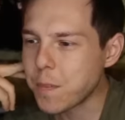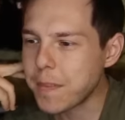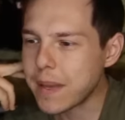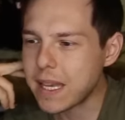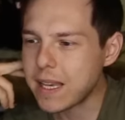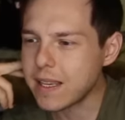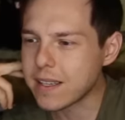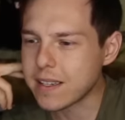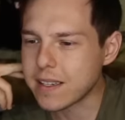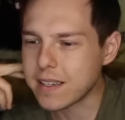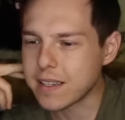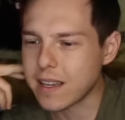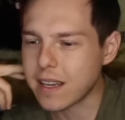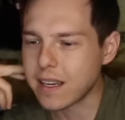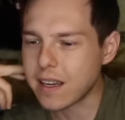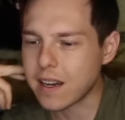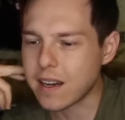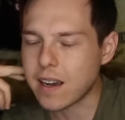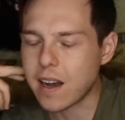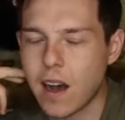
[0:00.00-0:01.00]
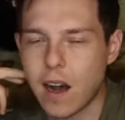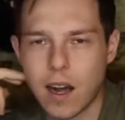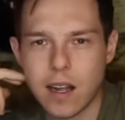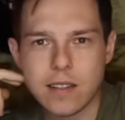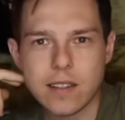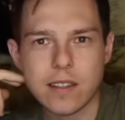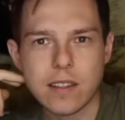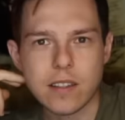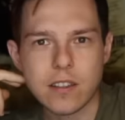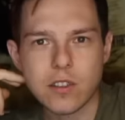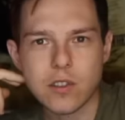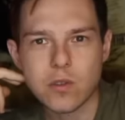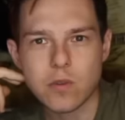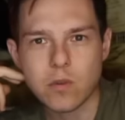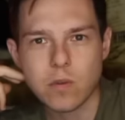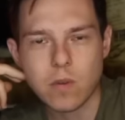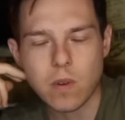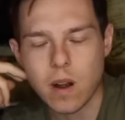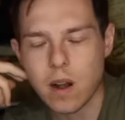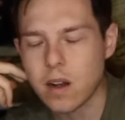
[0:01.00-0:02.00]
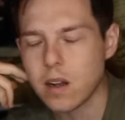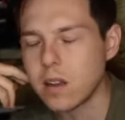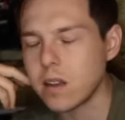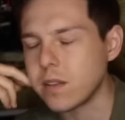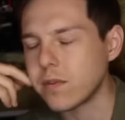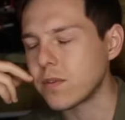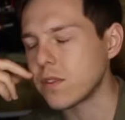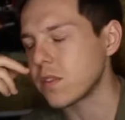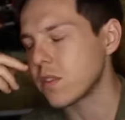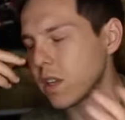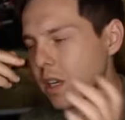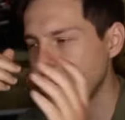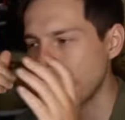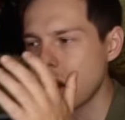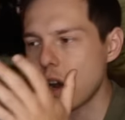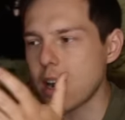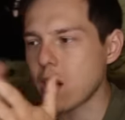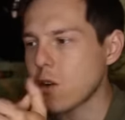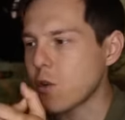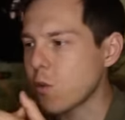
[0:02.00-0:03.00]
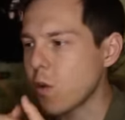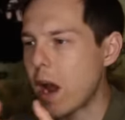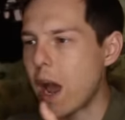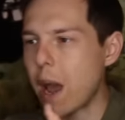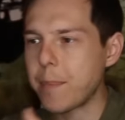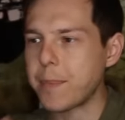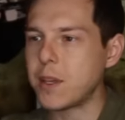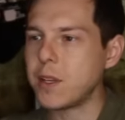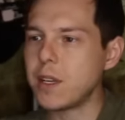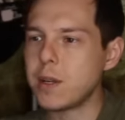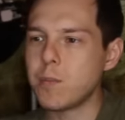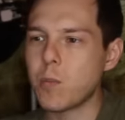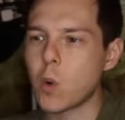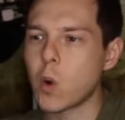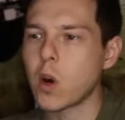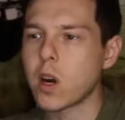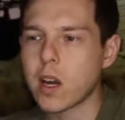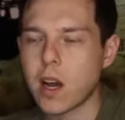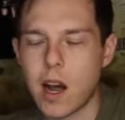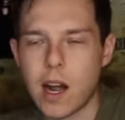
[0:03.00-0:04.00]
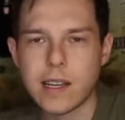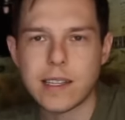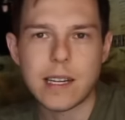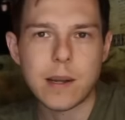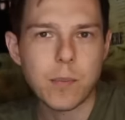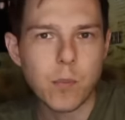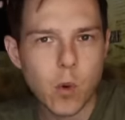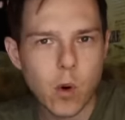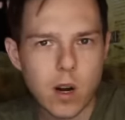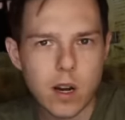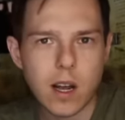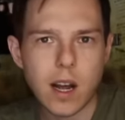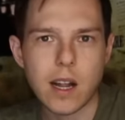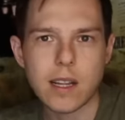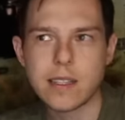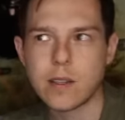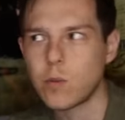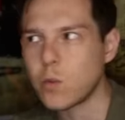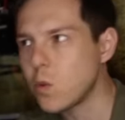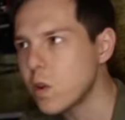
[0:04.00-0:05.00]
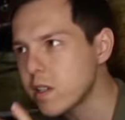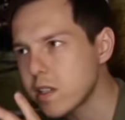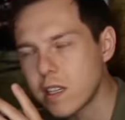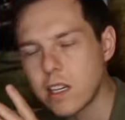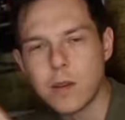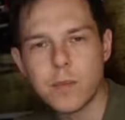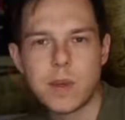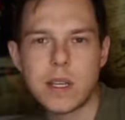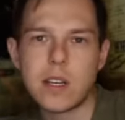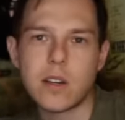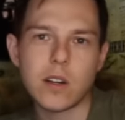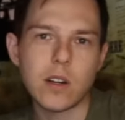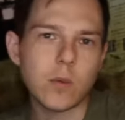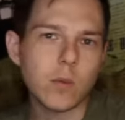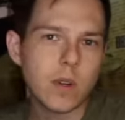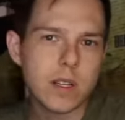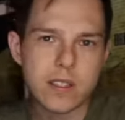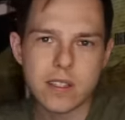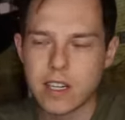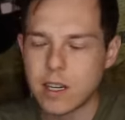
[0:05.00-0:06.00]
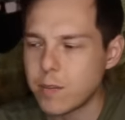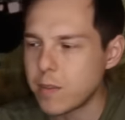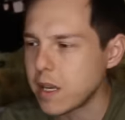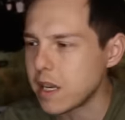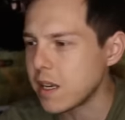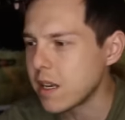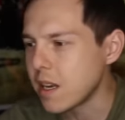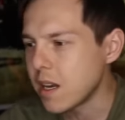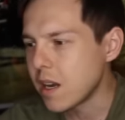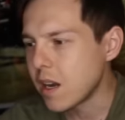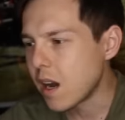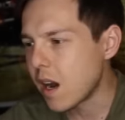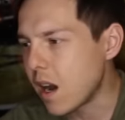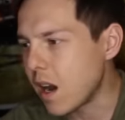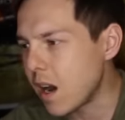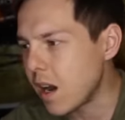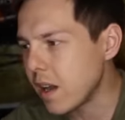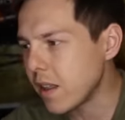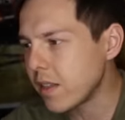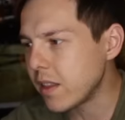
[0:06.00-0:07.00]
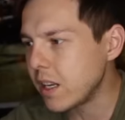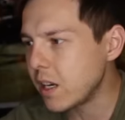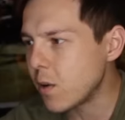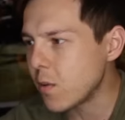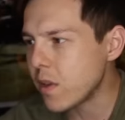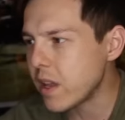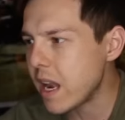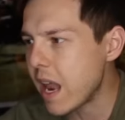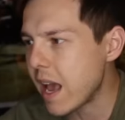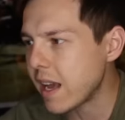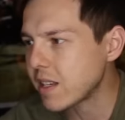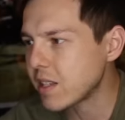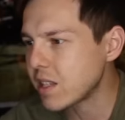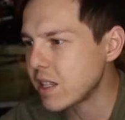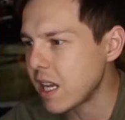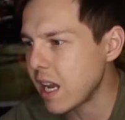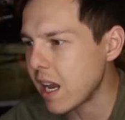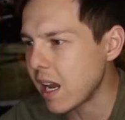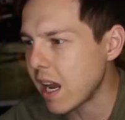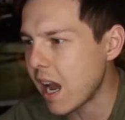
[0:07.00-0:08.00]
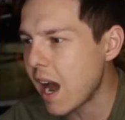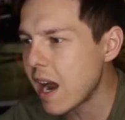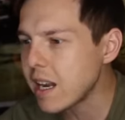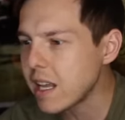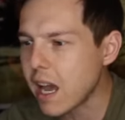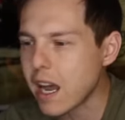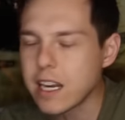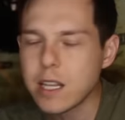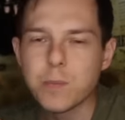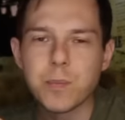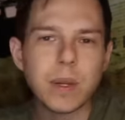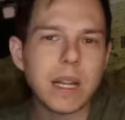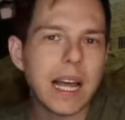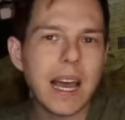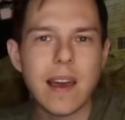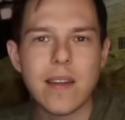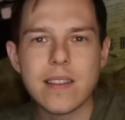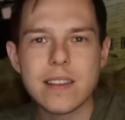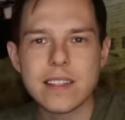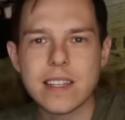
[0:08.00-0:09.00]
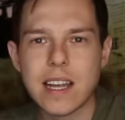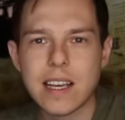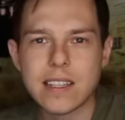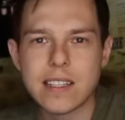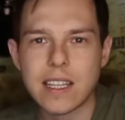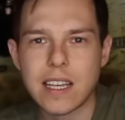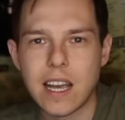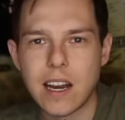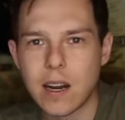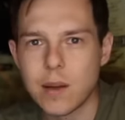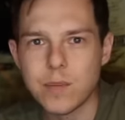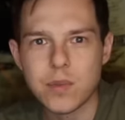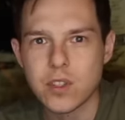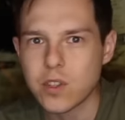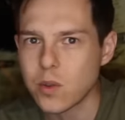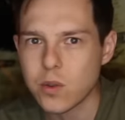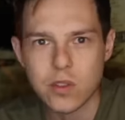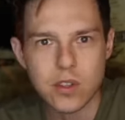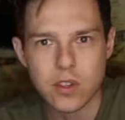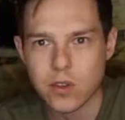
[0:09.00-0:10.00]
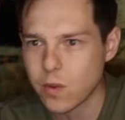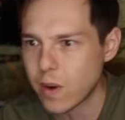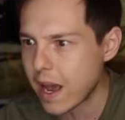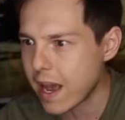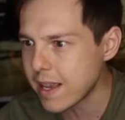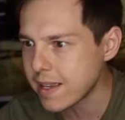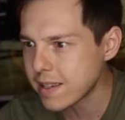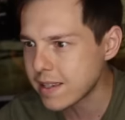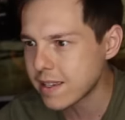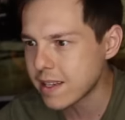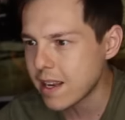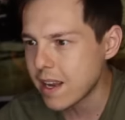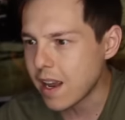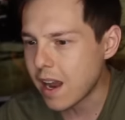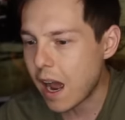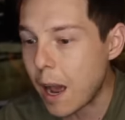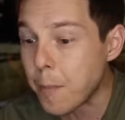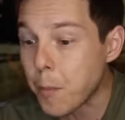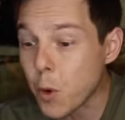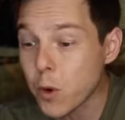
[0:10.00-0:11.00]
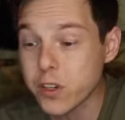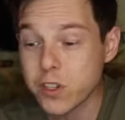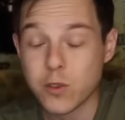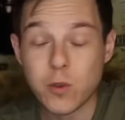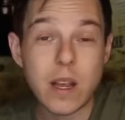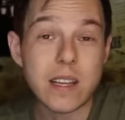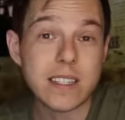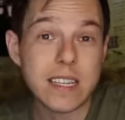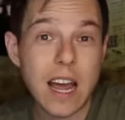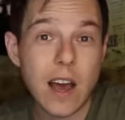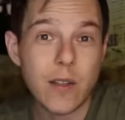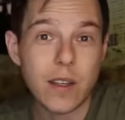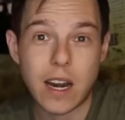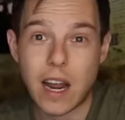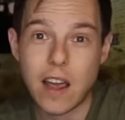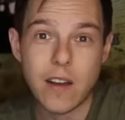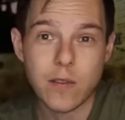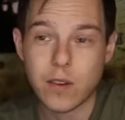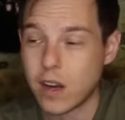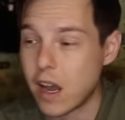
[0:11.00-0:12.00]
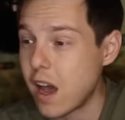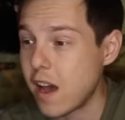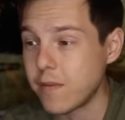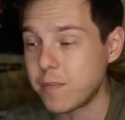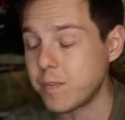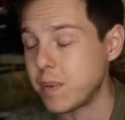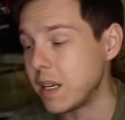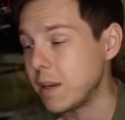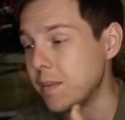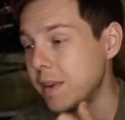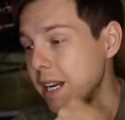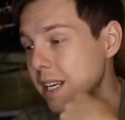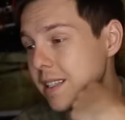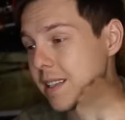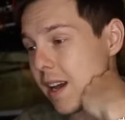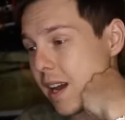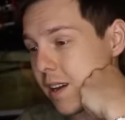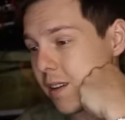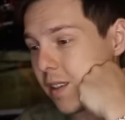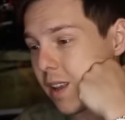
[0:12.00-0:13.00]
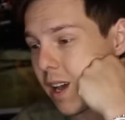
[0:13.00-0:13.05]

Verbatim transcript: me, it's just like a constant struggle of just like, oh crap, you need more content, more content. What's going to be good? What's going to be, uh, you know, the next thing? How do you, how do you plan this next thing out? I'm so stressed. I'm more stressed now than I ever have been in my entire